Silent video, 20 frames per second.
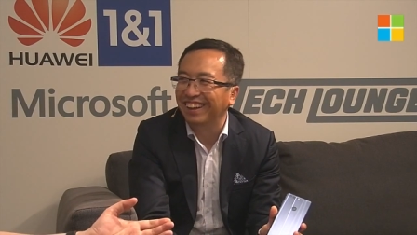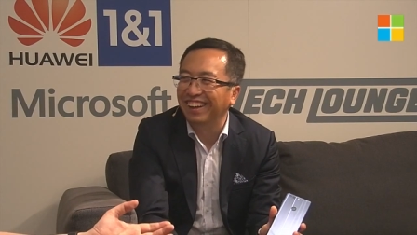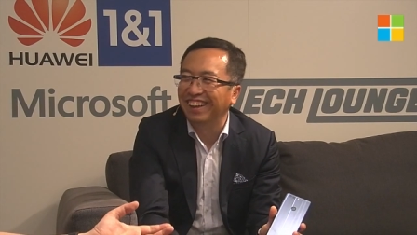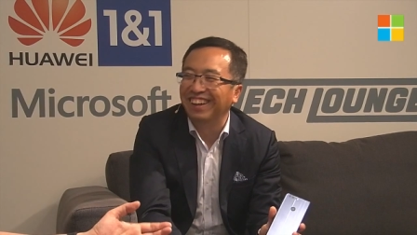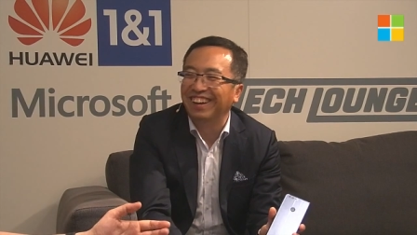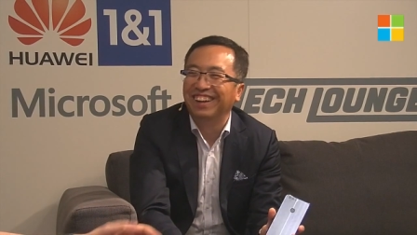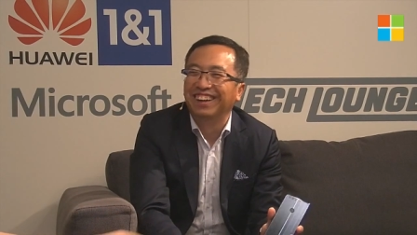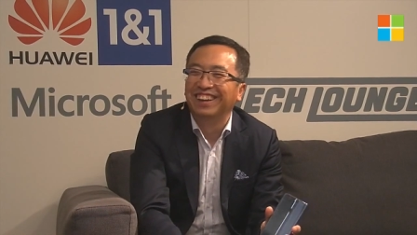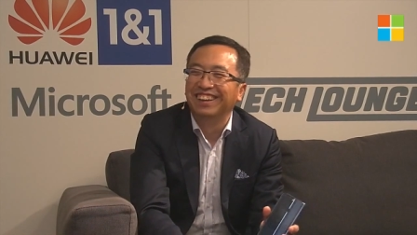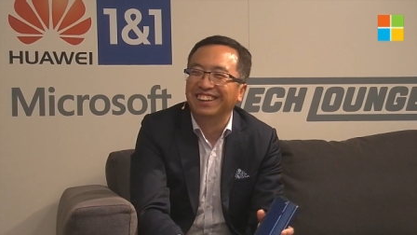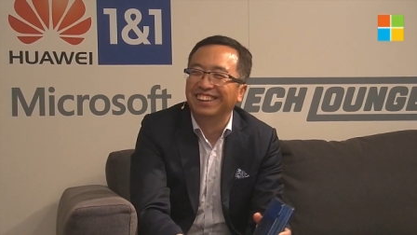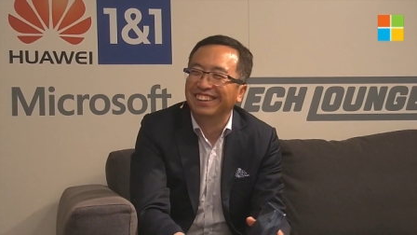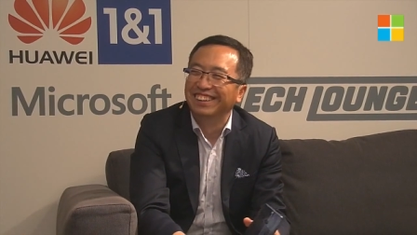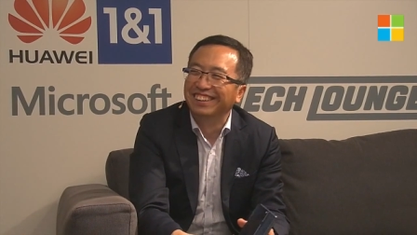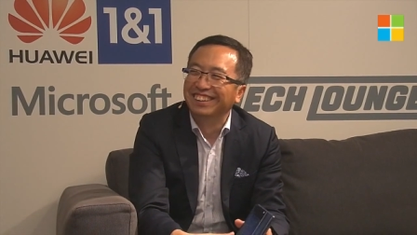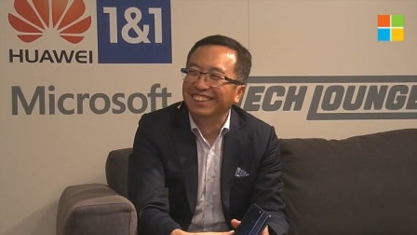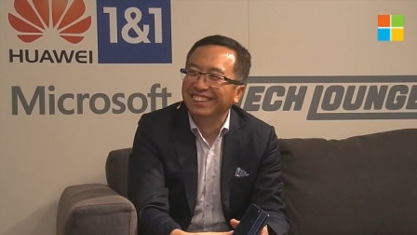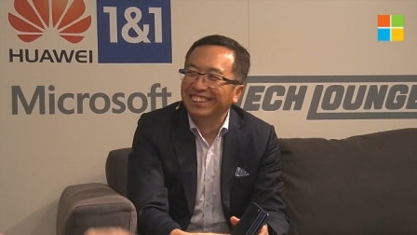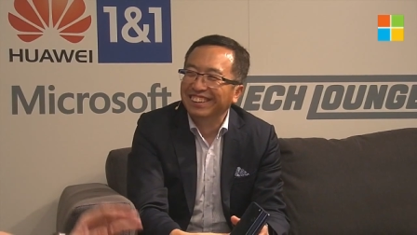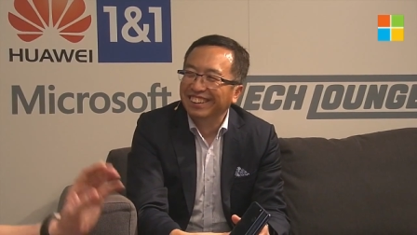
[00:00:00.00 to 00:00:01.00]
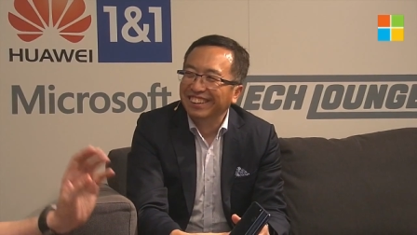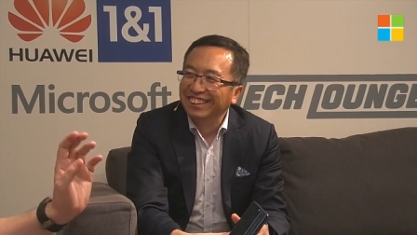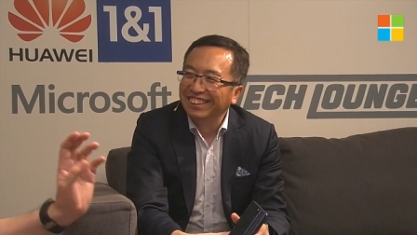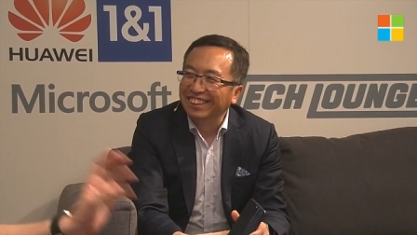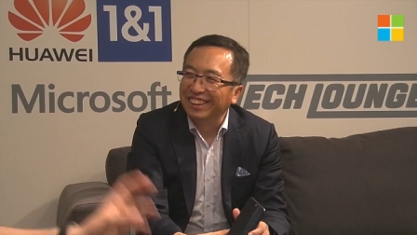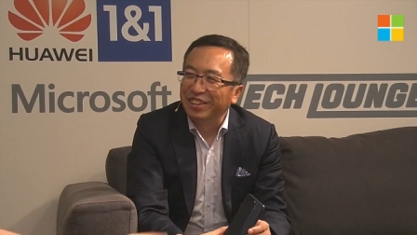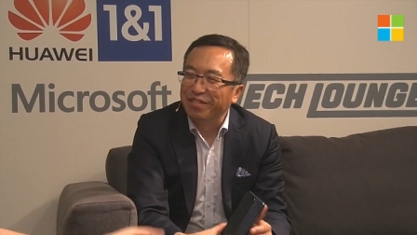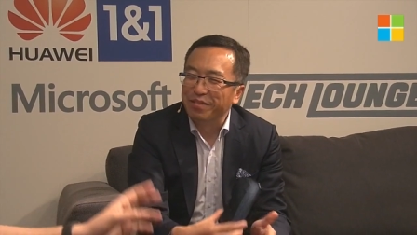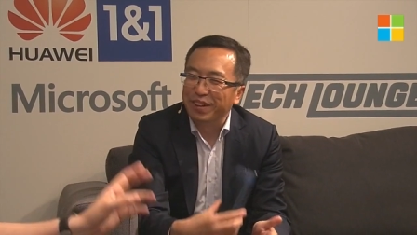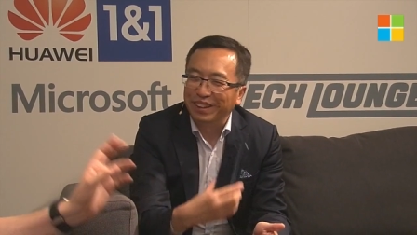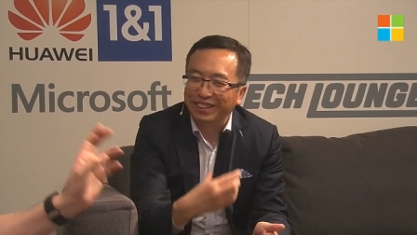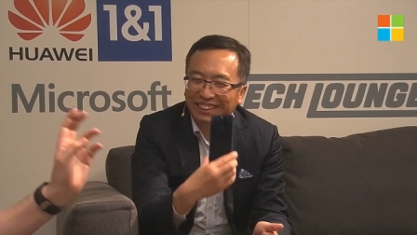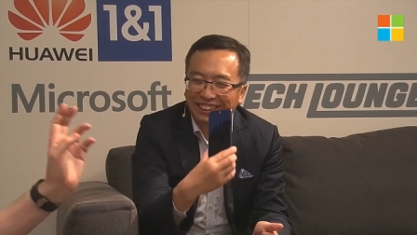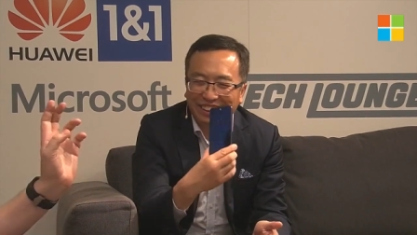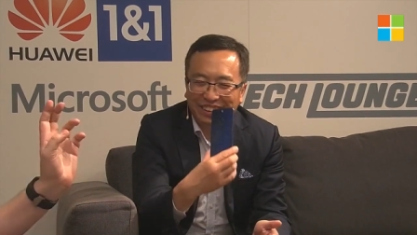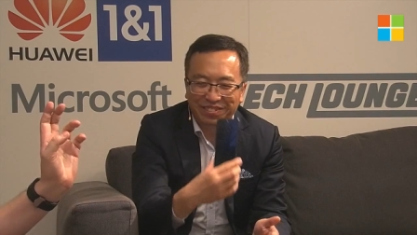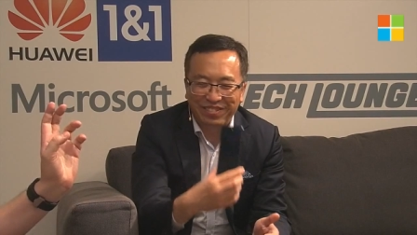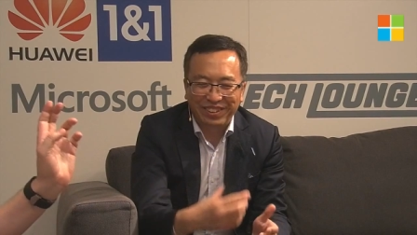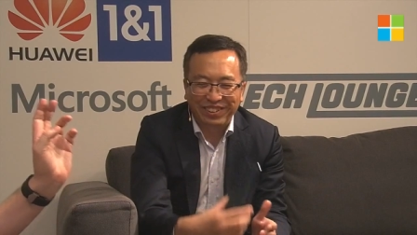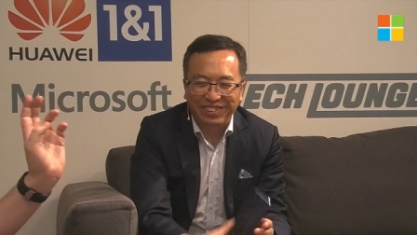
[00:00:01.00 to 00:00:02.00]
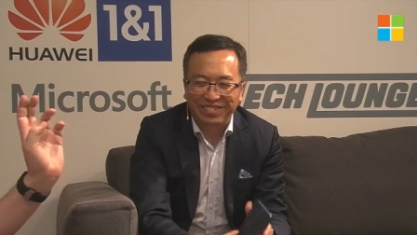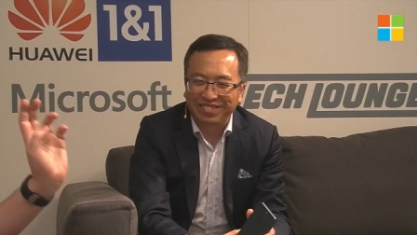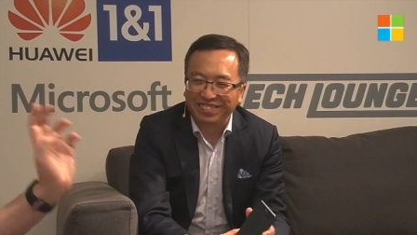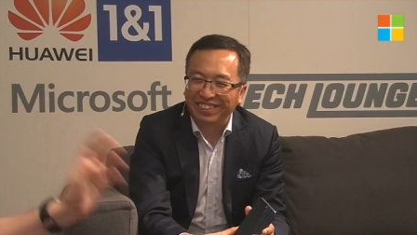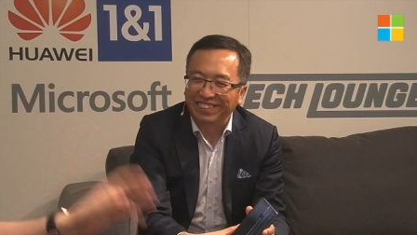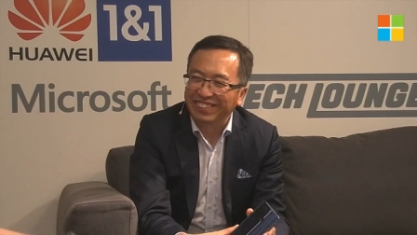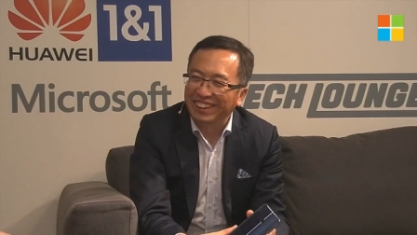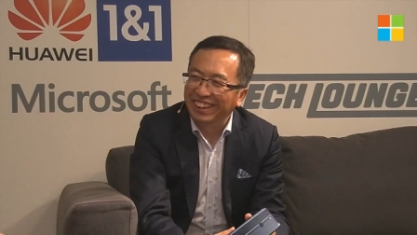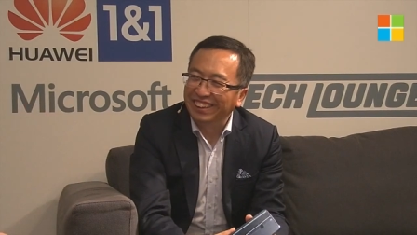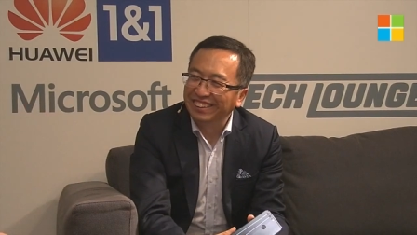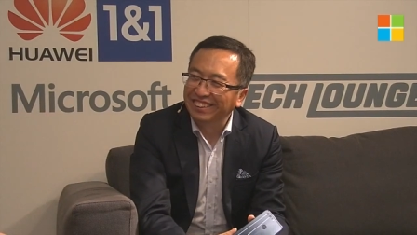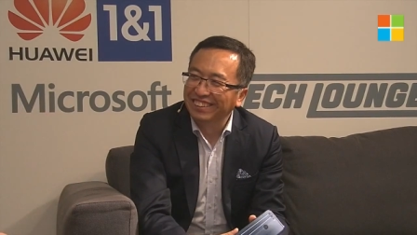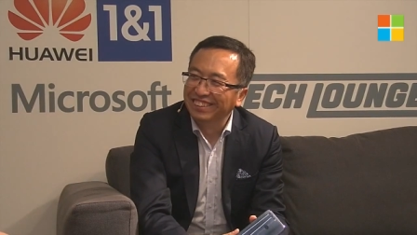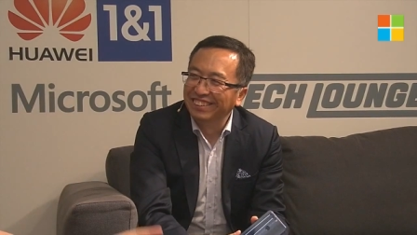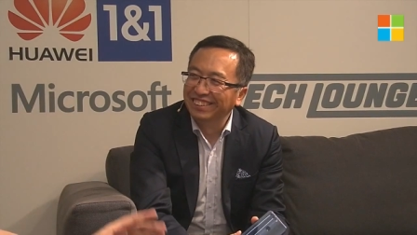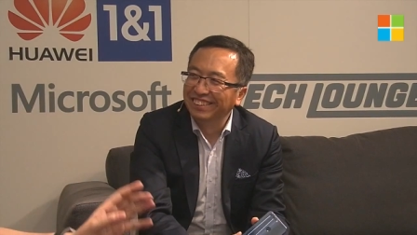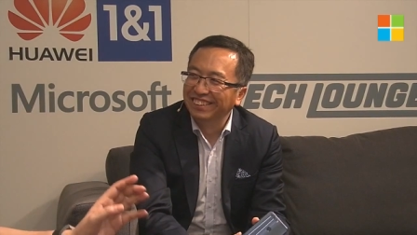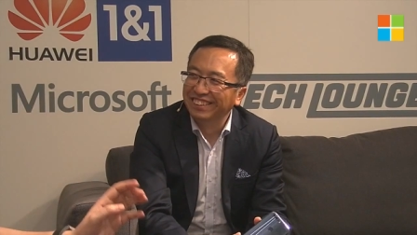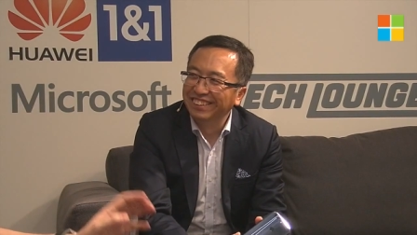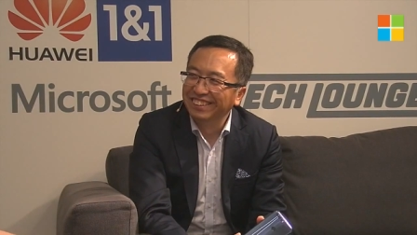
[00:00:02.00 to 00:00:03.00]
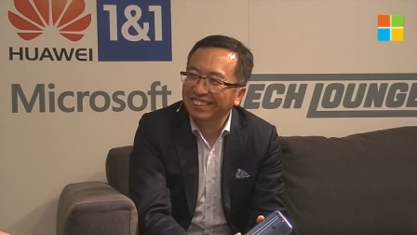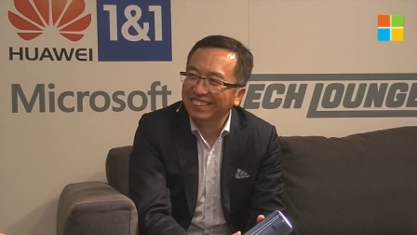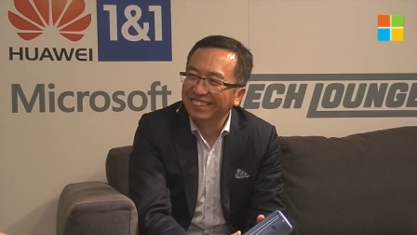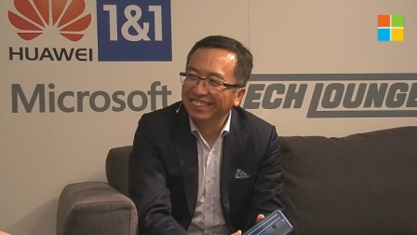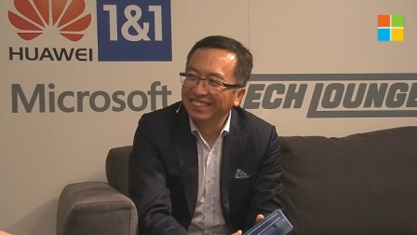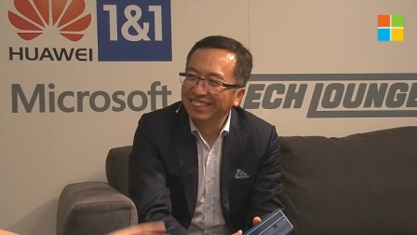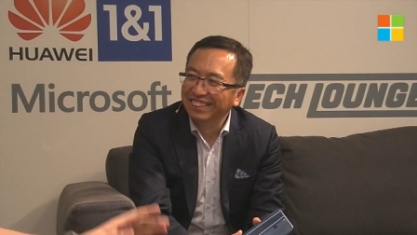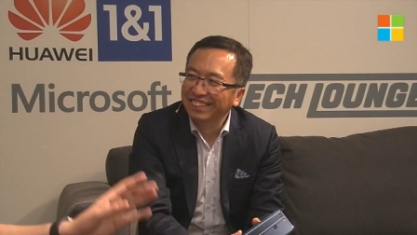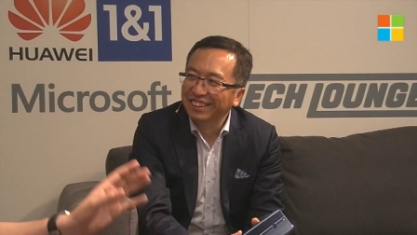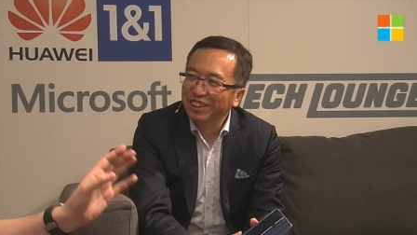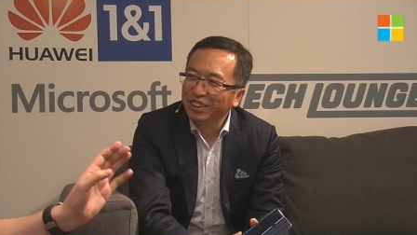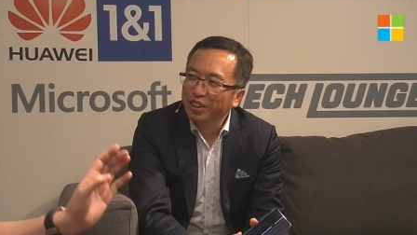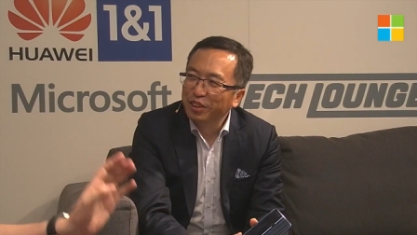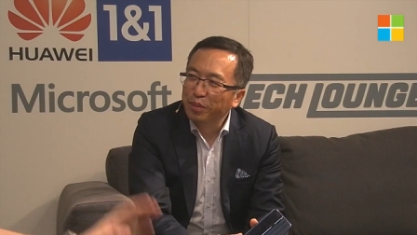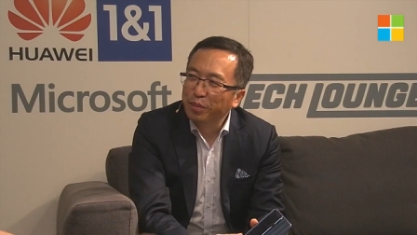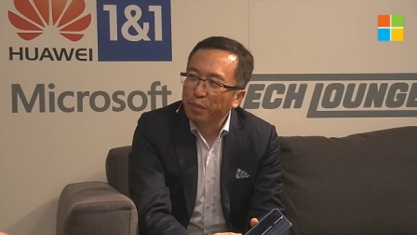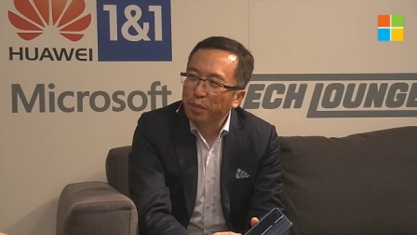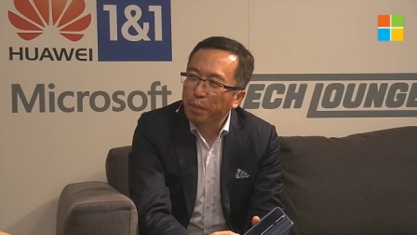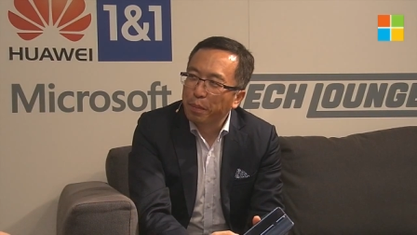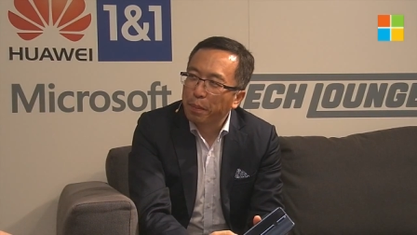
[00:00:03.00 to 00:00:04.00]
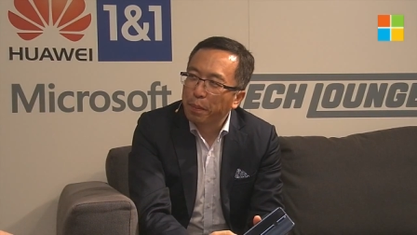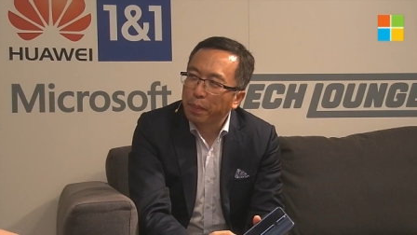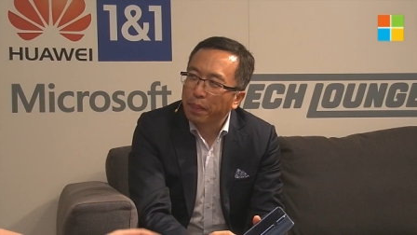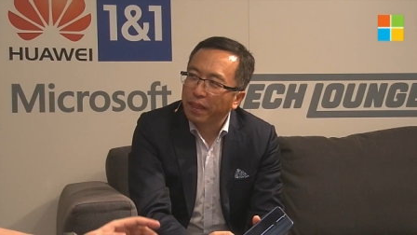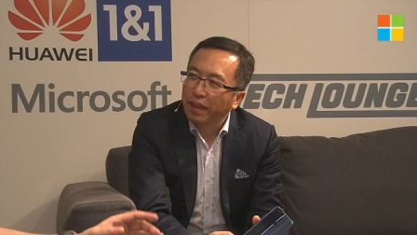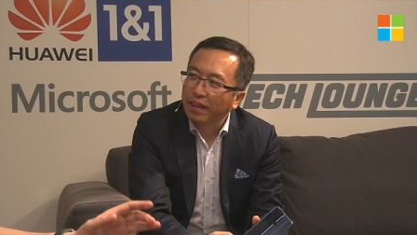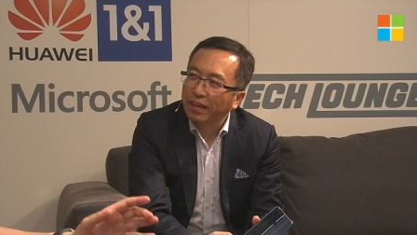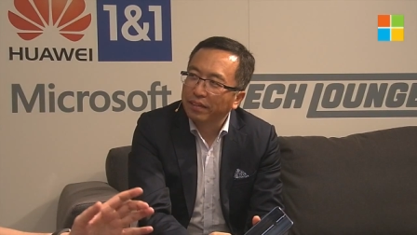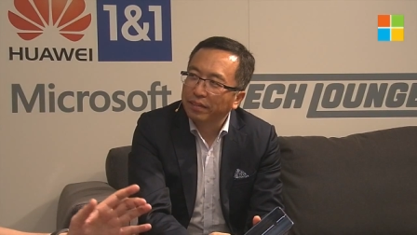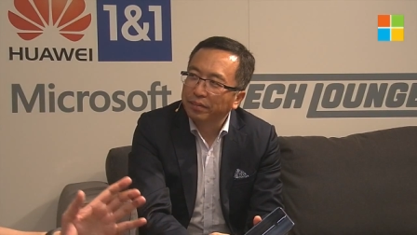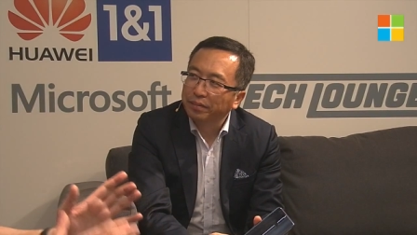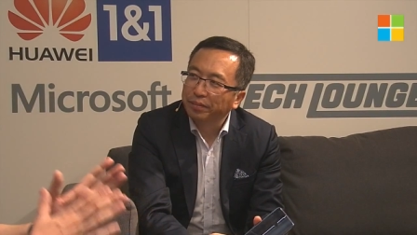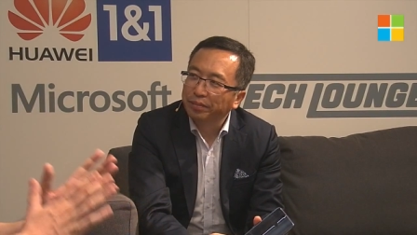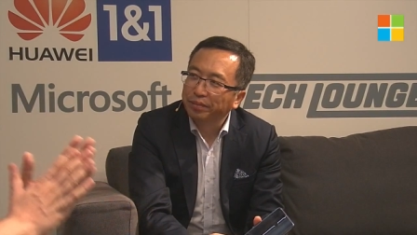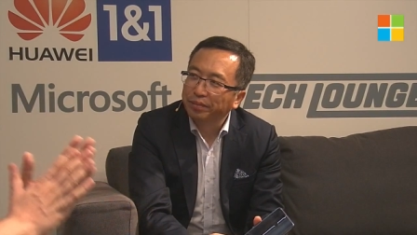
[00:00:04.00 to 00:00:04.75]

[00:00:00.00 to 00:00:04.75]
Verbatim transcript: there, there, there, we go. The most uh, beautiful one. There we go. George, um,